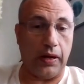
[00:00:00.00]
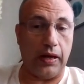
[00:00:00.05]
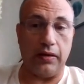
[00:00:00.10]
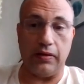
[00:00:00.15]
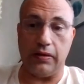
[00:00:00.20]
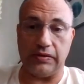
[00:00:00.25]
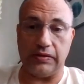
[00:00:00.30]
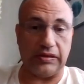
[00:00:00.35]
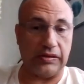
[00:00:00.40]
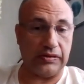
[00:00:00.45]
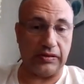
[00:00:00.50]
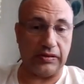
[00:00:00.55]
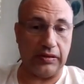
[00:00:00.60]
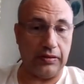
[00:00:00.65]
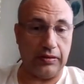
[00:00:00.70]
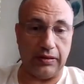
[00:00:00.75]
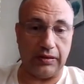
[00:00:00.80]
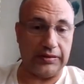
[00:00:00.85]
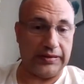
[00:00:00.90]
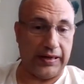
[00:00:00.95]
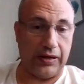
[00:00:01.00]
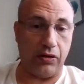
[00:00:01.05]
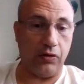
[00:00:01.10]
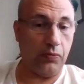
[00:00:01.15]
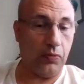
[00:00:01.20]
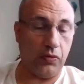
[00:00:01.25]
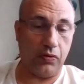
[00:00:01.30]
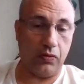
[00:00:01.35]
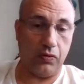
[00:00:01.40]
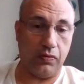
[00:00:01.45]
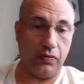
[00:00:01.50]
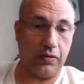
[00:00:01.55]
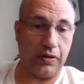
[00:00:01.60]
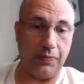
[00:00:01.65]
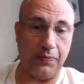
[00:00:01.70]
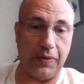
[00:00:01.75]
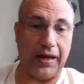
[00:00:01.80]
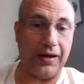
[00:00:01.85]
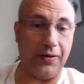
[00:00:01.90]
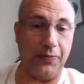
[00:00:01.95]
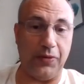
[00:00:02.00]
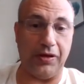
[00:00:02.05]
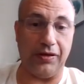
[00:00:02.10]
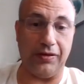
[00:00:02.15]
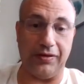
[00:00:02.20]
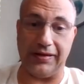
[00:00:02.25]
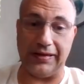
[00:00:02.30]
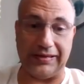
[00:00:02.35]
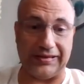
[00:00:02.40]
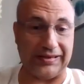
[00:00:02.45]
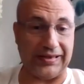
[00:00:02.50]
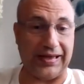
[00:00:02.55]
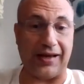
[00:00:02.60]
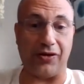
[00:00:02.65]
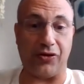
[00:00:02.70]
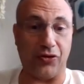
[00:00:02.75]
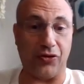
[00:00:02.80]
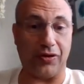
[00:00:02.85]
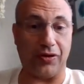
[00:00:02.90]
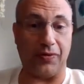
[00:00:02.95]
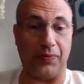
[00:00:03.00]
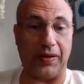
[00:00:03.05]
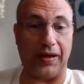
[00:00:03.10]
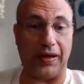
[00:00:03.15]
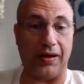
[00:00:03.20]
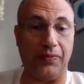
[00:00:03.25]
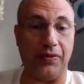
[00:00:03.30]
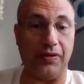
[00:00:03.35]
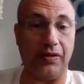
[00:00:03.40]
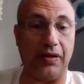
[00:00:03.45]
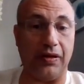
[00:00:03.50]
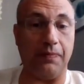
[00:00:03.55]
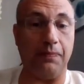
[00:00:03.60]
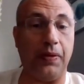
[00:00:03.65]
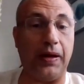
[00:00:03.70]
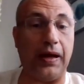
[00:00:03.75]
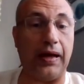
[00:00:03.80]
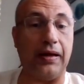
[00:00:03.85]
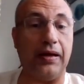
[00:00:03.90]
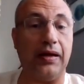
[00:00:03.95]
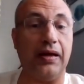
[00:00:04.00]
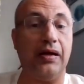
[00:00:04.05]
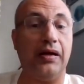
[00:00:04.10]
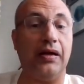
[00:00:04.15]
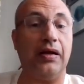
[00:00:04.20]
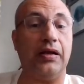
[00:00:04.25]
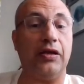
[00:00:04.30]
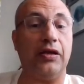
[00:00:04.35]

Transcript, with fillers: right? This is a terrible compatibility. It's not good compatibility, but